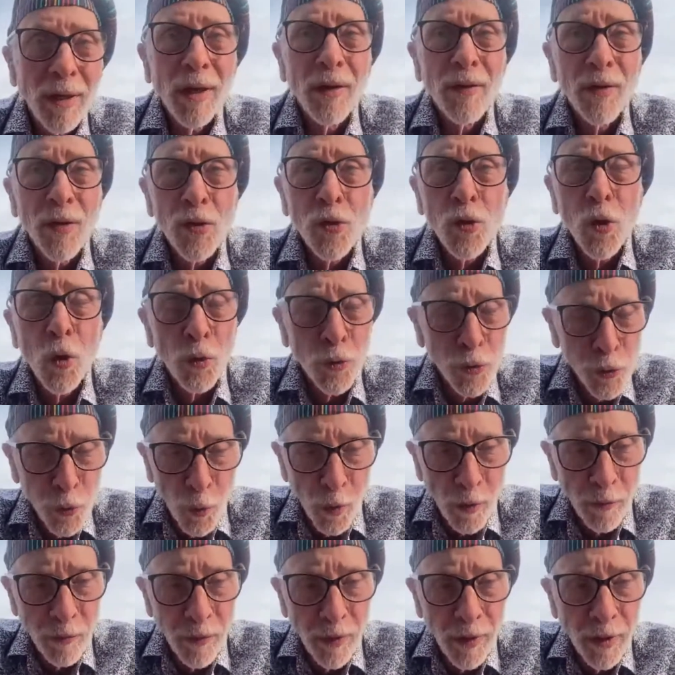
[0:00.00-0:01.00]
this whole
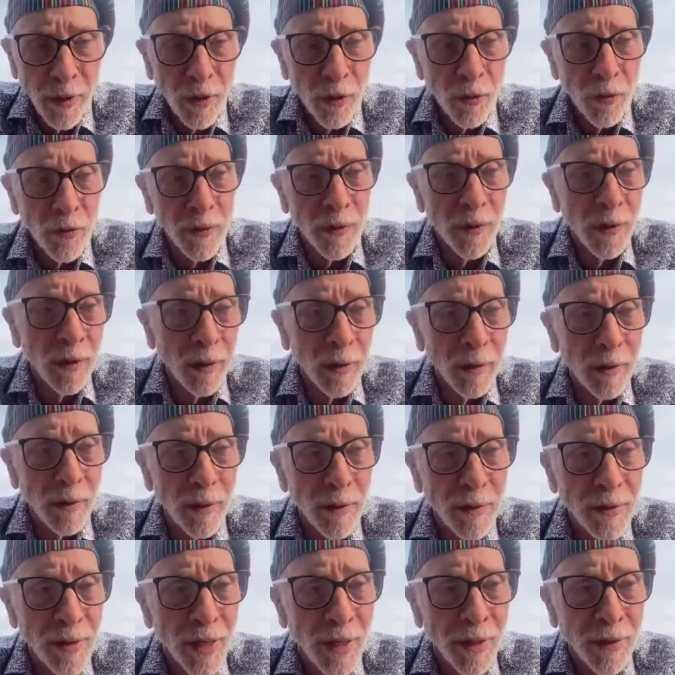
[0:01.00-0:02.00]
short video thing
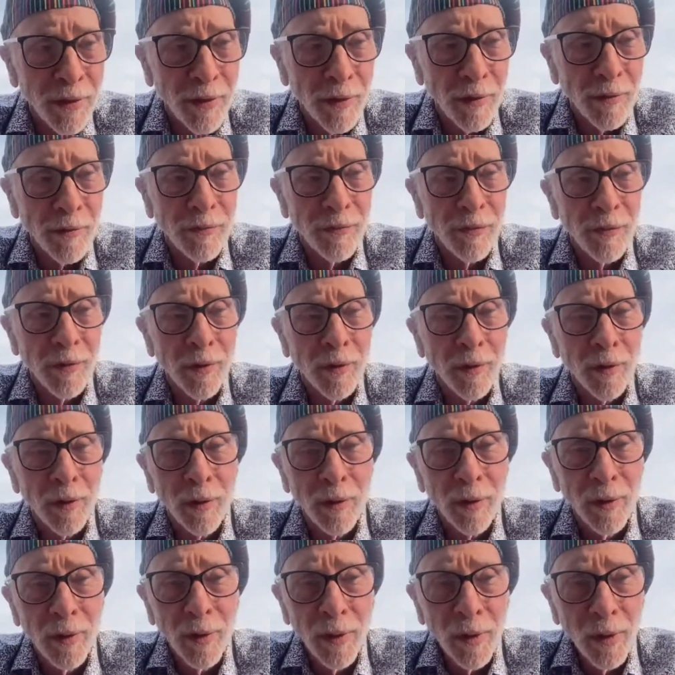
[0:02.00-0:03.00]
and the death
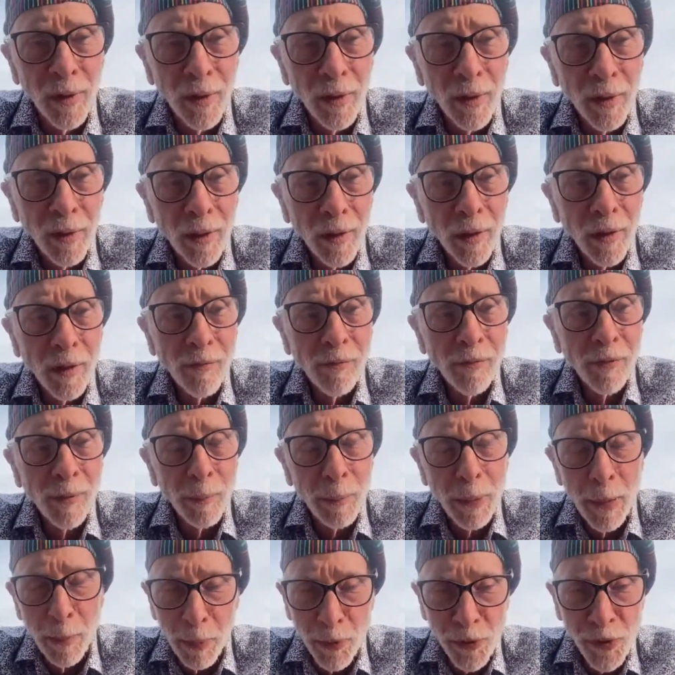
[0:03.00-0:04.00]
of
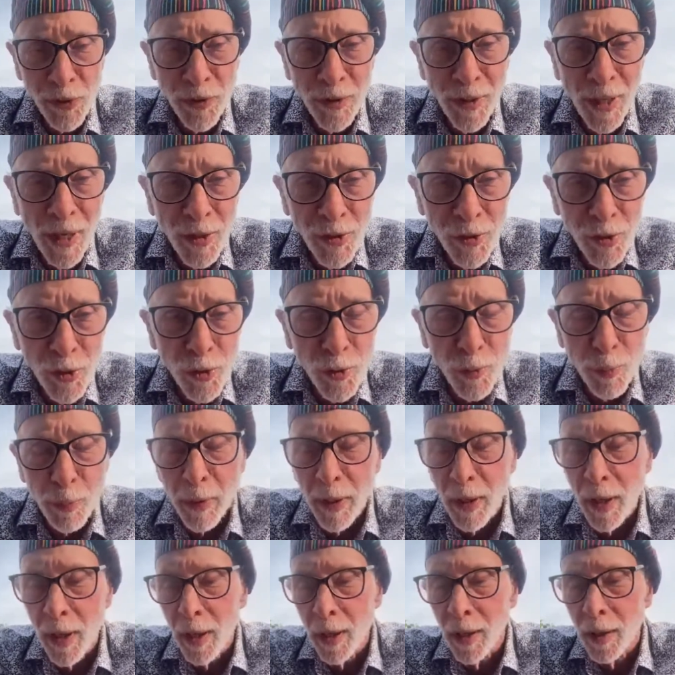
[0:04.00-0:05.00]
people's attention
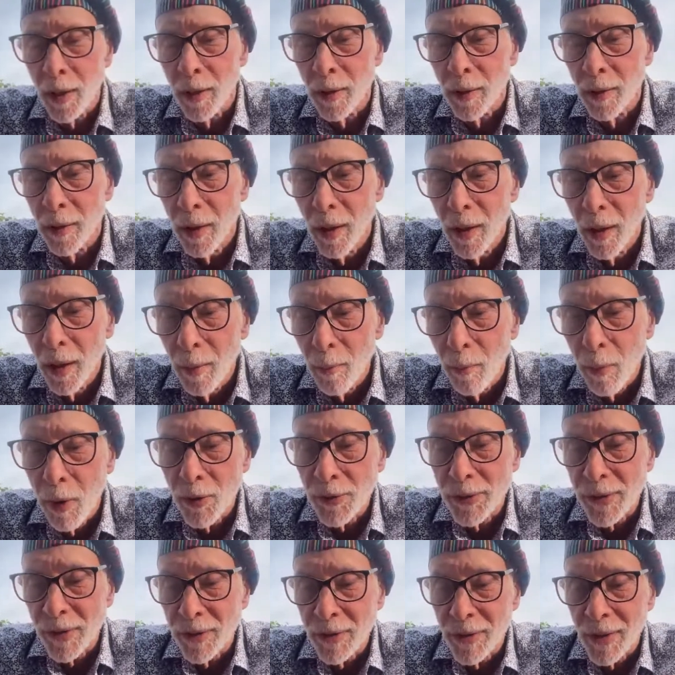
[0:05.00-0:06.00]
span and
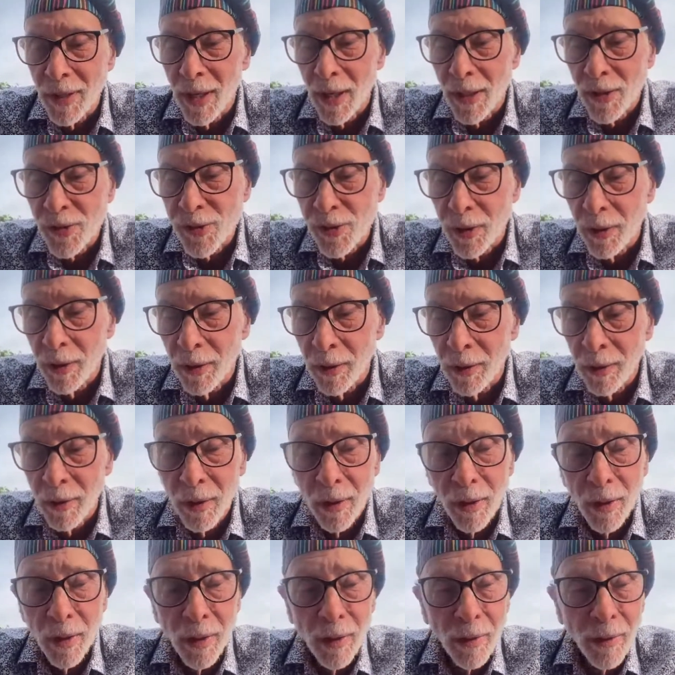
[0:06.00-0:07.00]

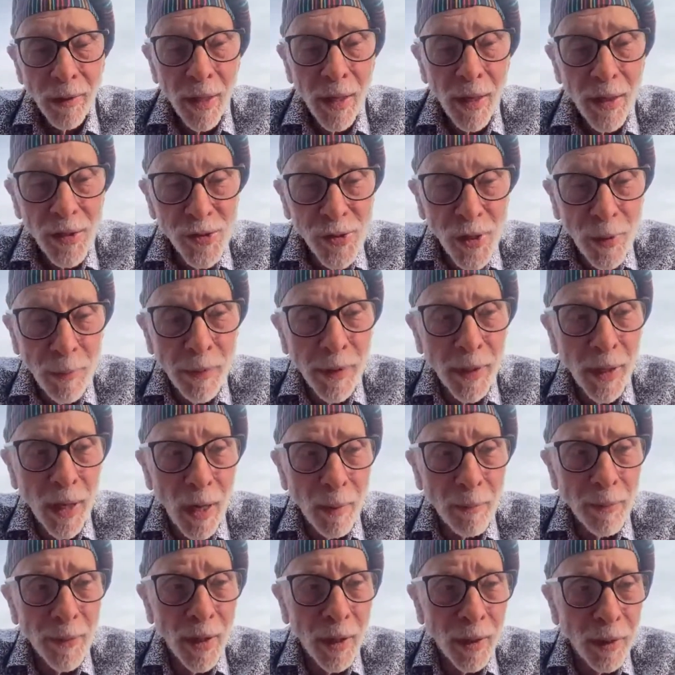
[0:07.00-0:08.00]
multitasking. That is
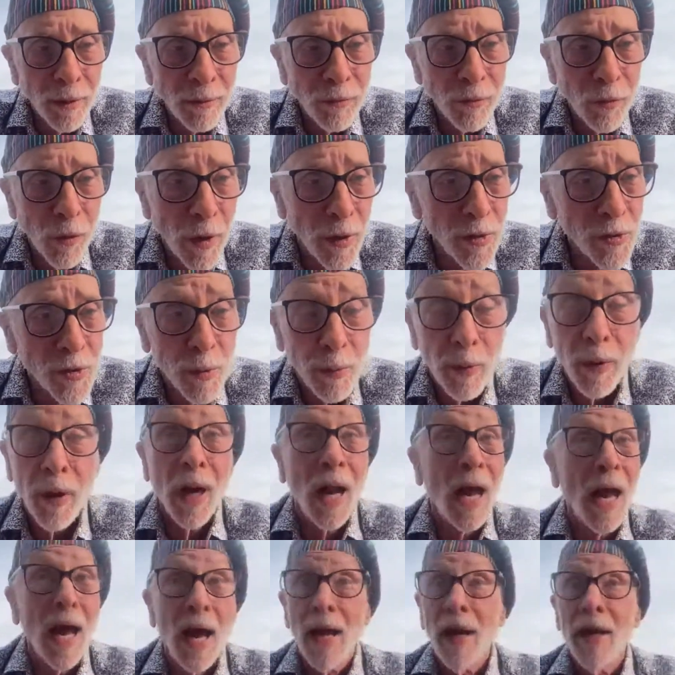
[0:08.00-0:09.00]
something I'm not crazy
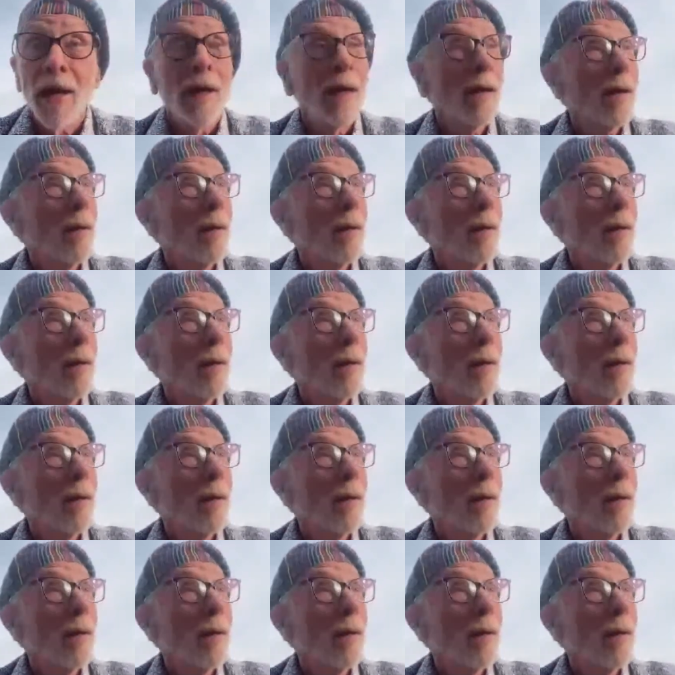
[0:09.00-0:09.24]
about. I